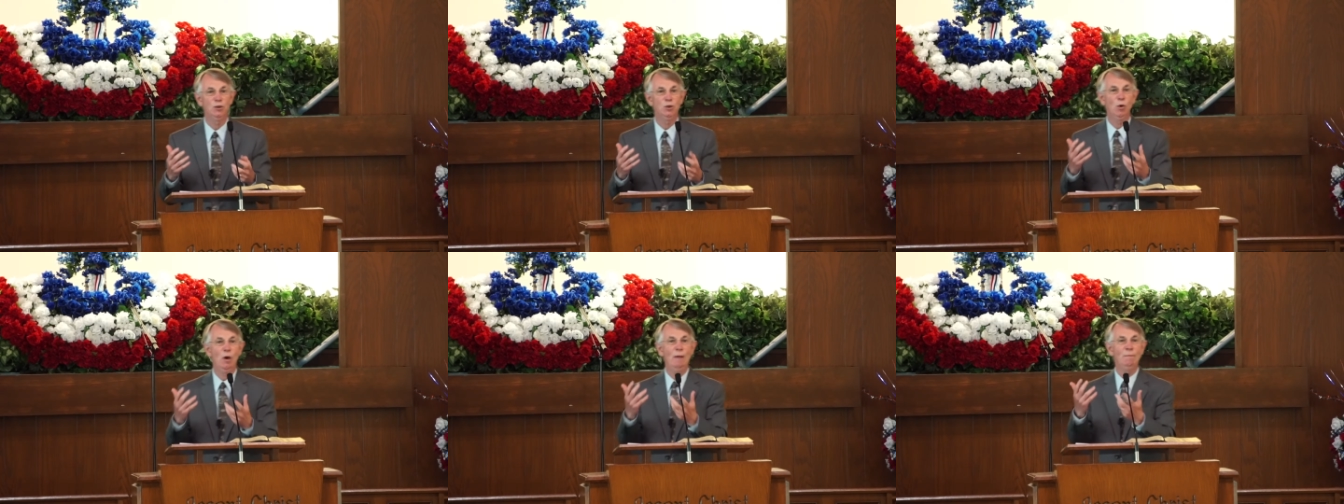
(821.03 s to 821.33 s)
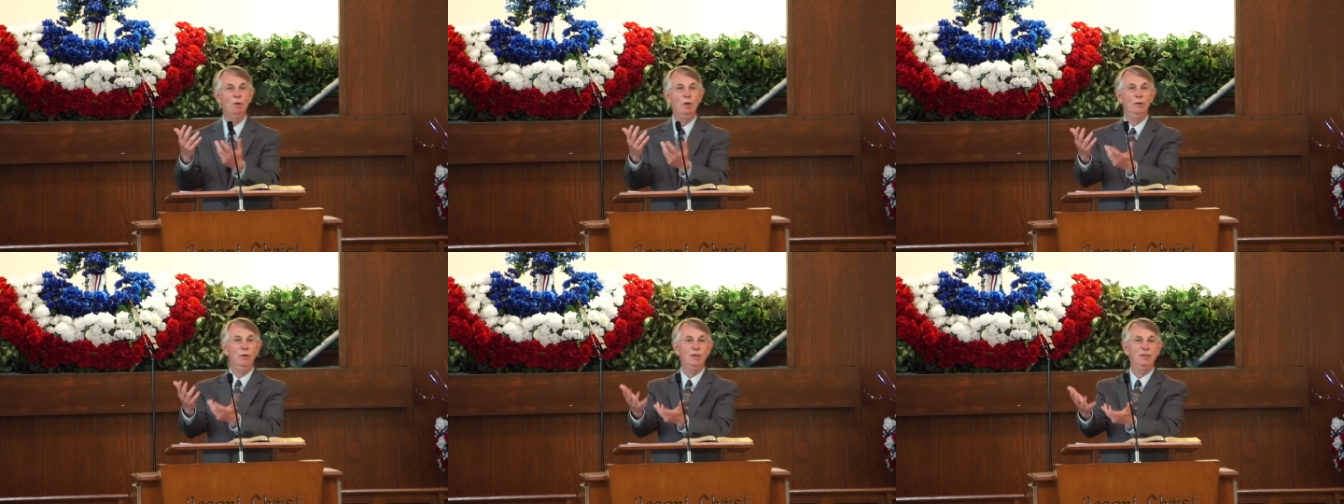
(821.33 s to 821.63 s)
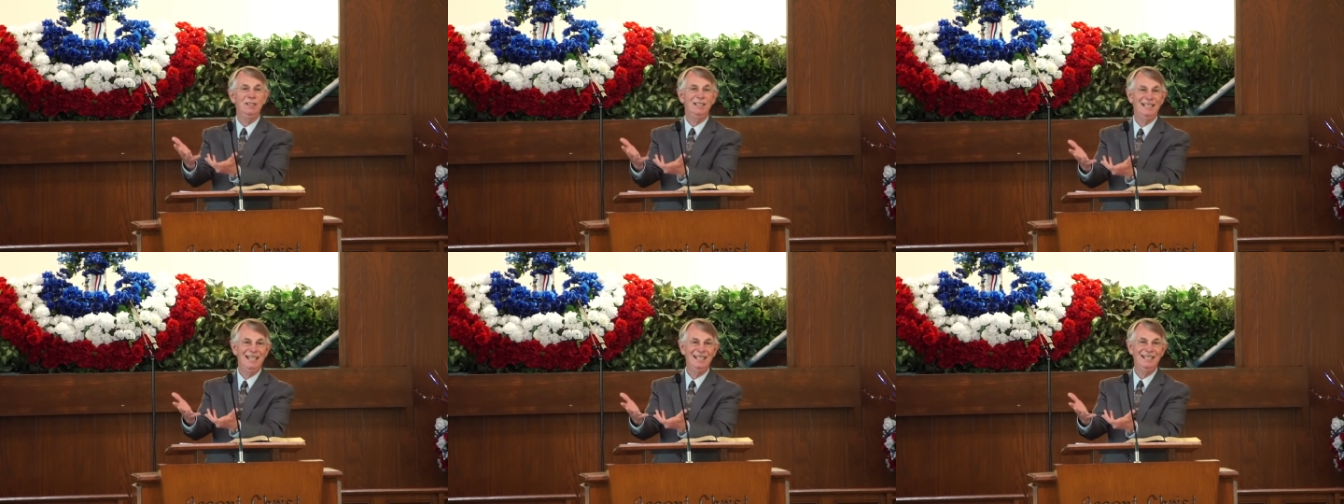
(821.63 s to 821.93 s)
So I'm going to
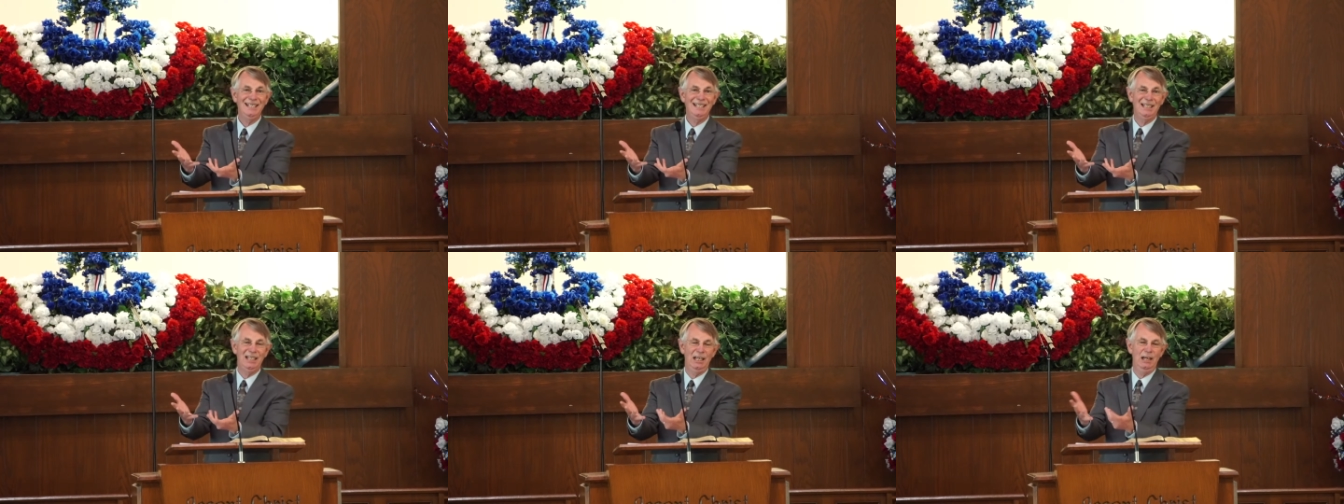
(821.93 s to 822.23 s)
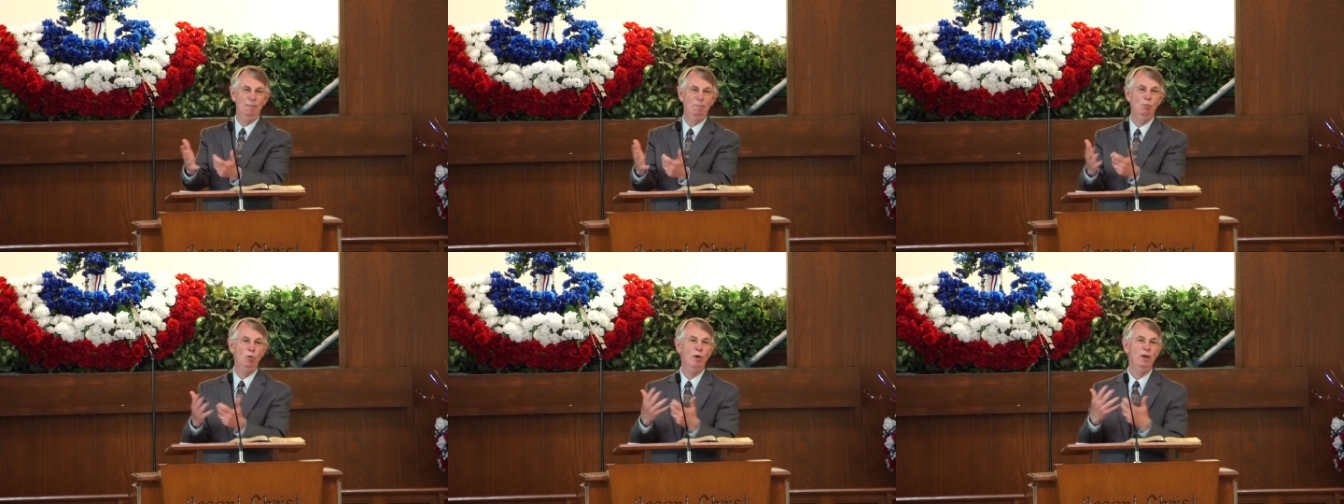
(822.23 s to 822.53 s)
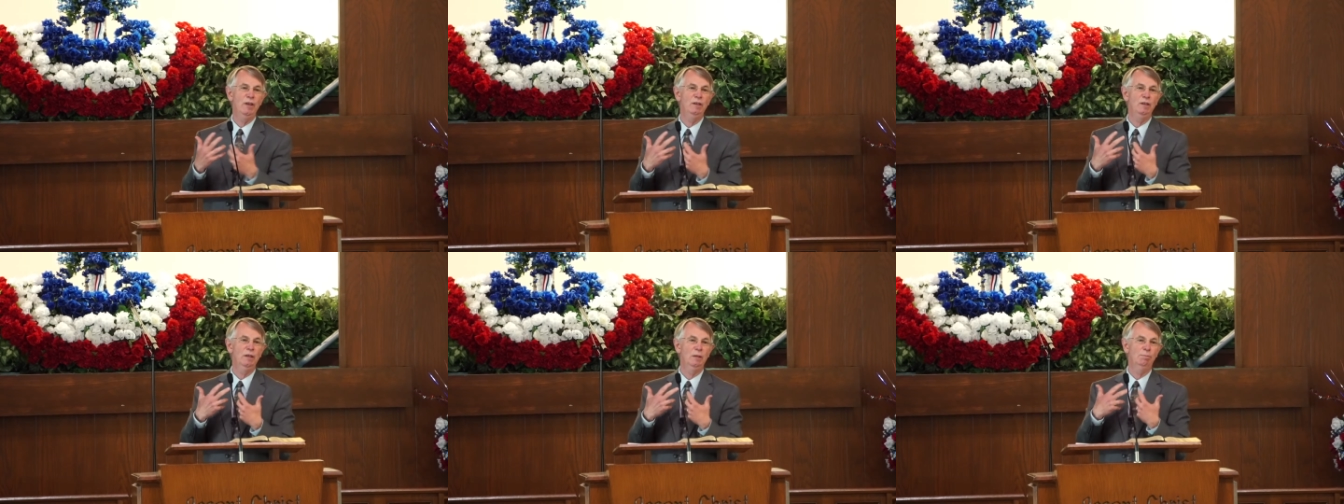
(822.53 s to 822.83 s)
assist them
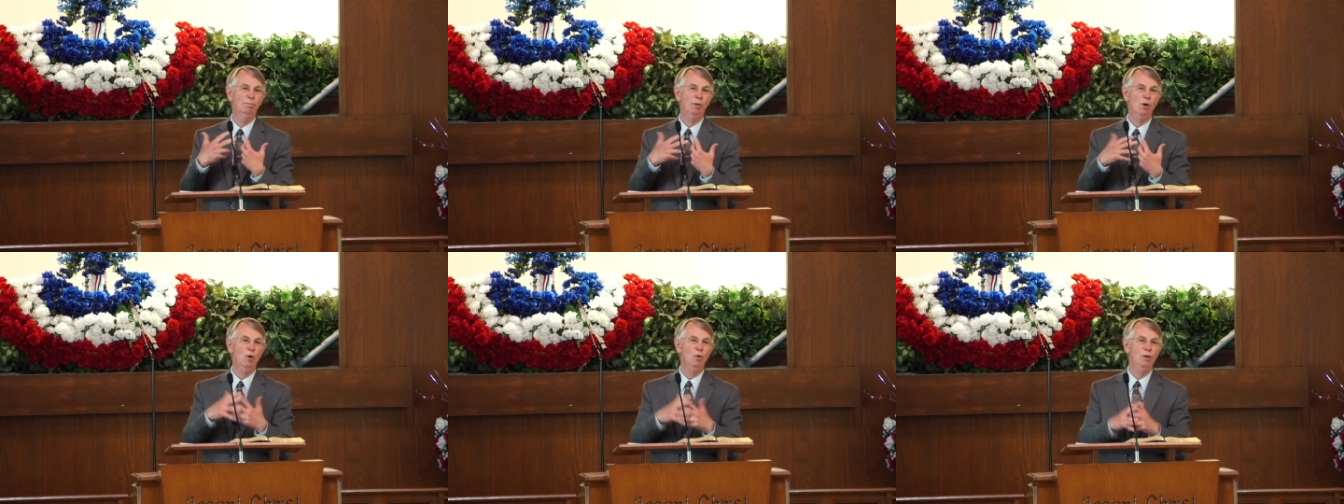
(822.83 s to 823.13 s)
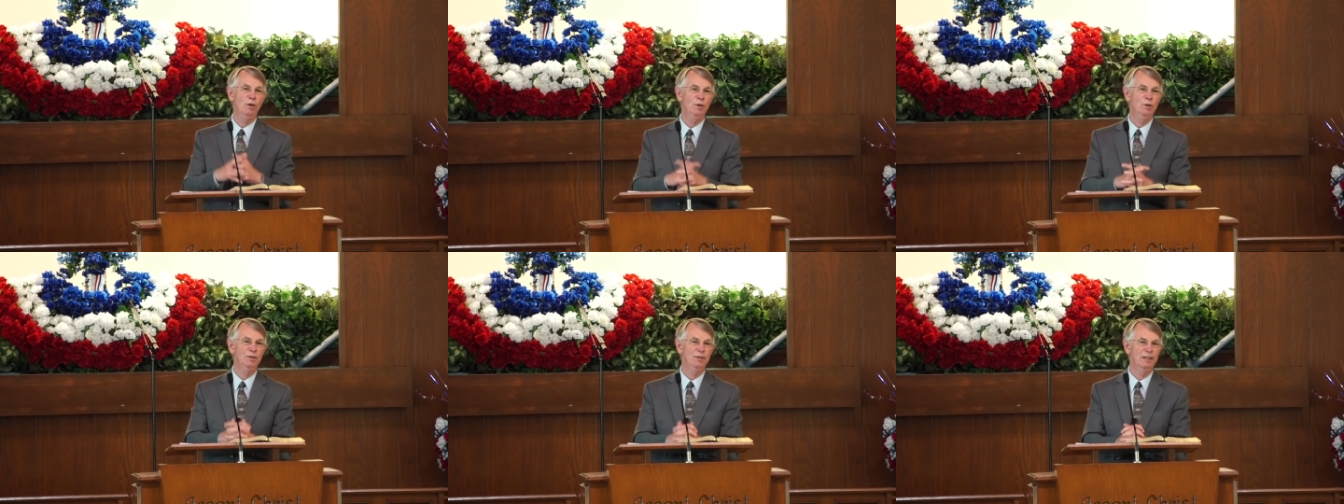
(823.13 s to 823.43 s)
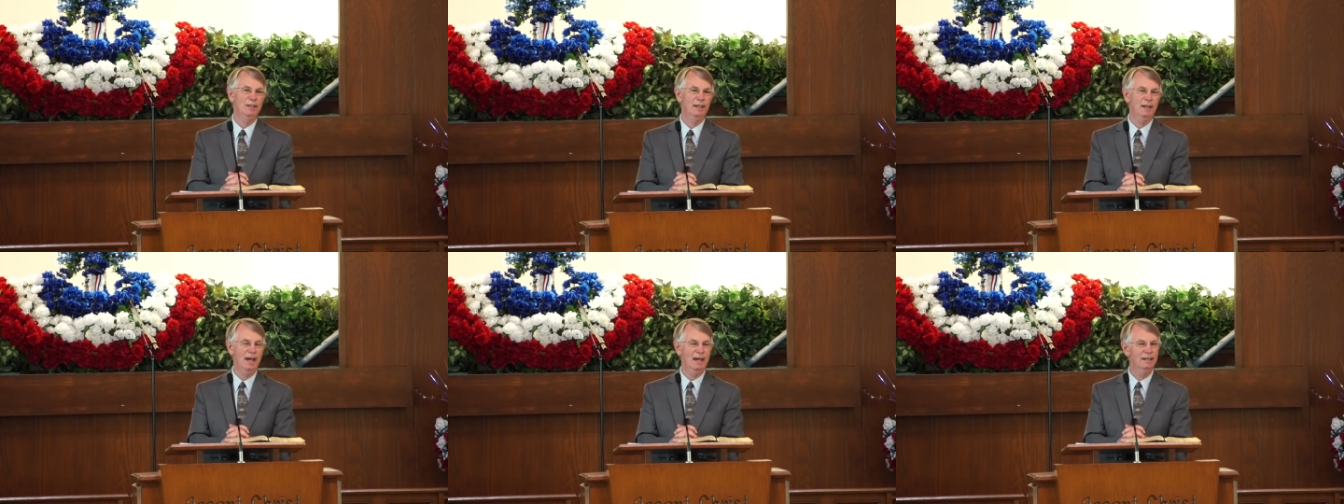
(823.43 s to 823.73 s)
with the produce
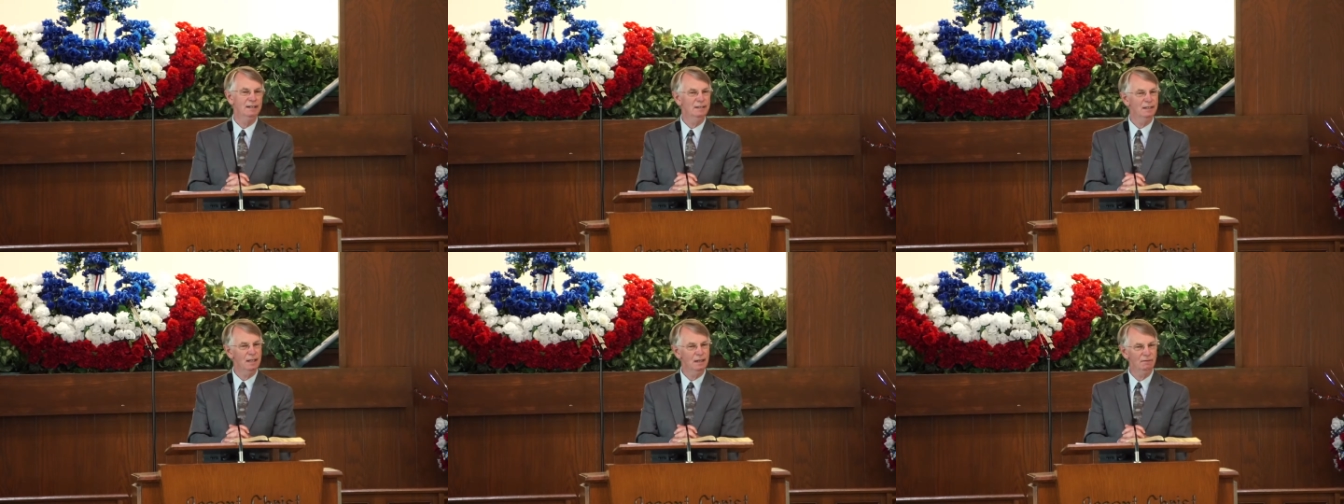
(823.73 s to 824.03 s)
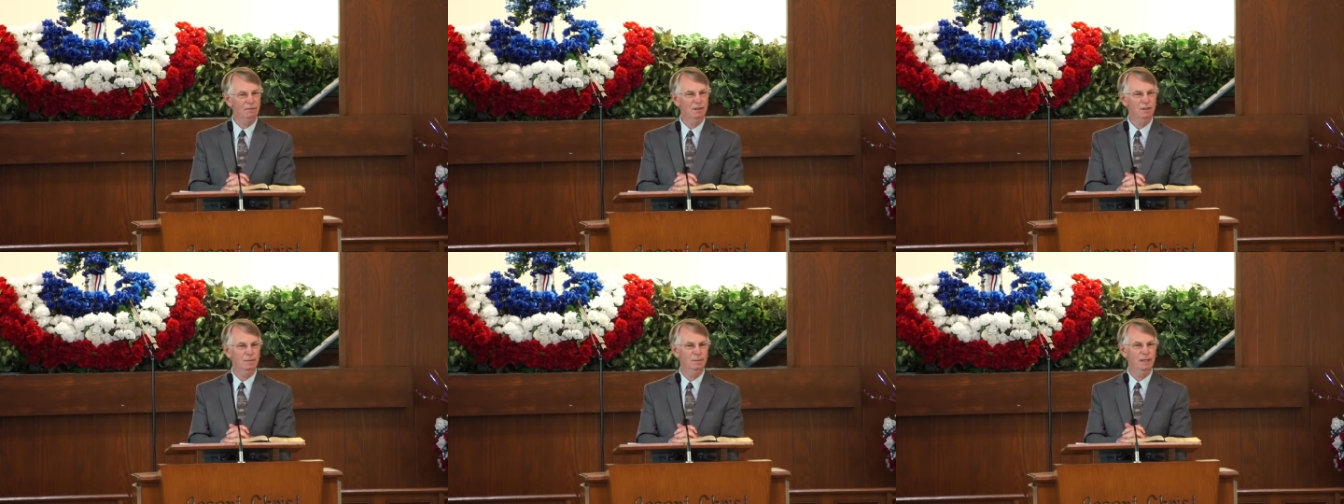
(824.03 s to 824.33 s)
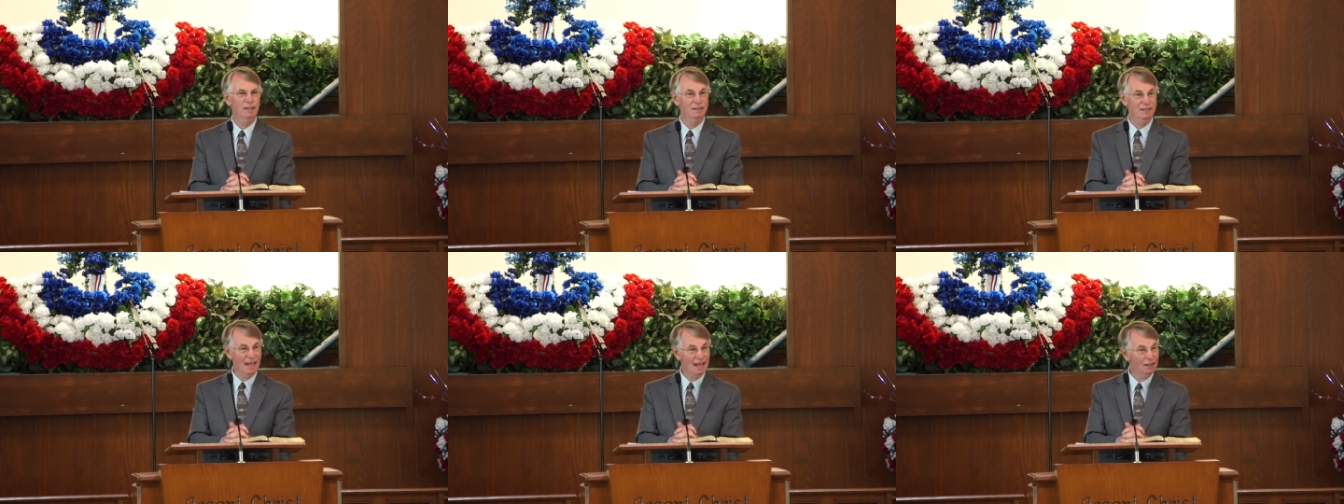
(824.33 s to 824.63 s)
that God has given to
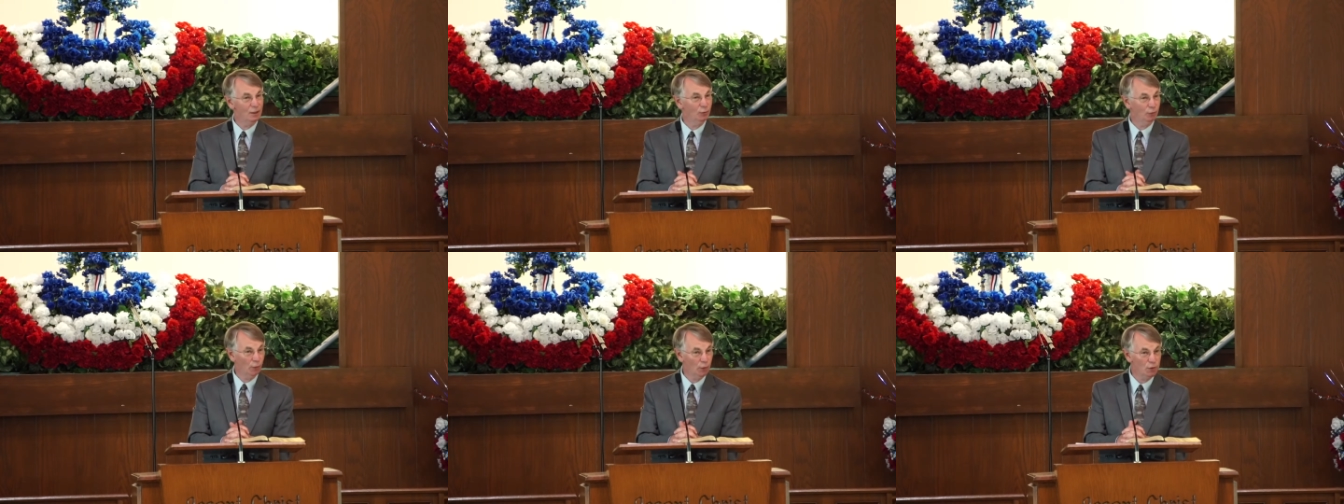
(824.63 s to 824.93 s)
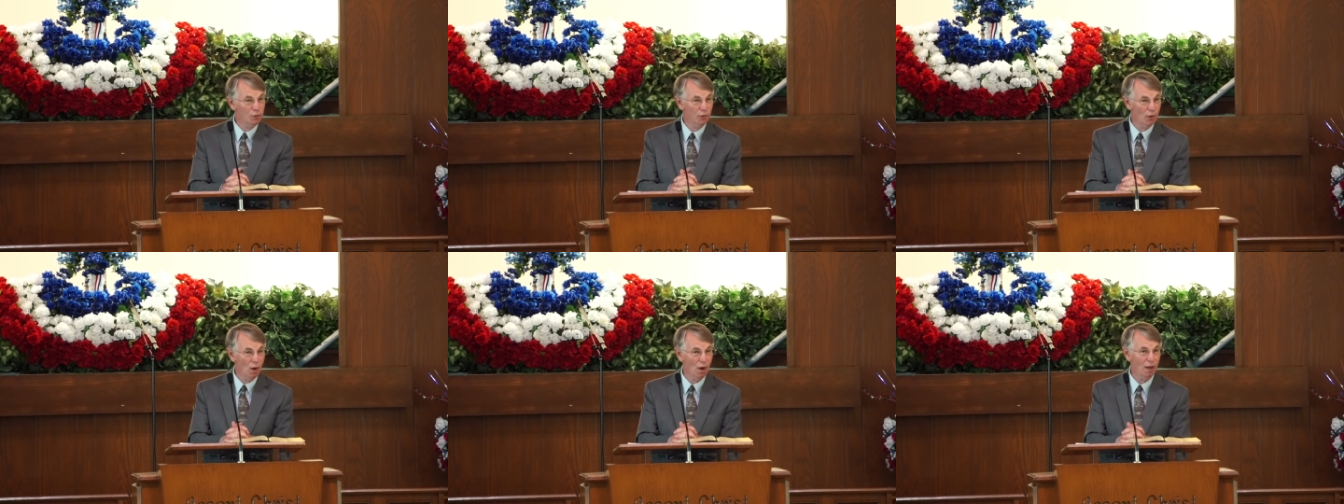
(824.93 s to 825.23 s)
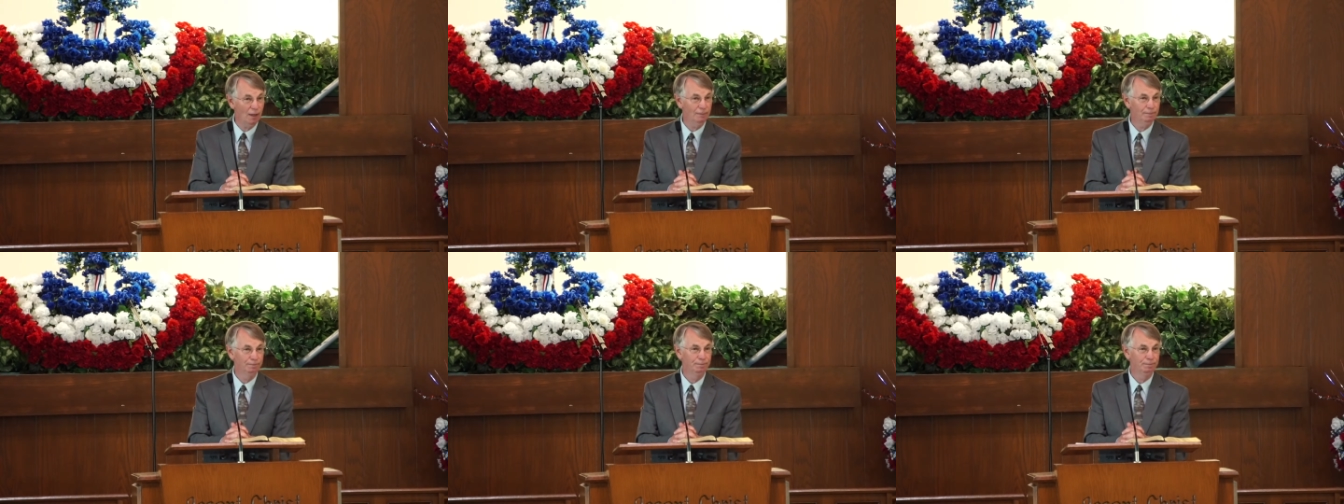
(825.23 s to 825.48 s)
me. Is that his first thought?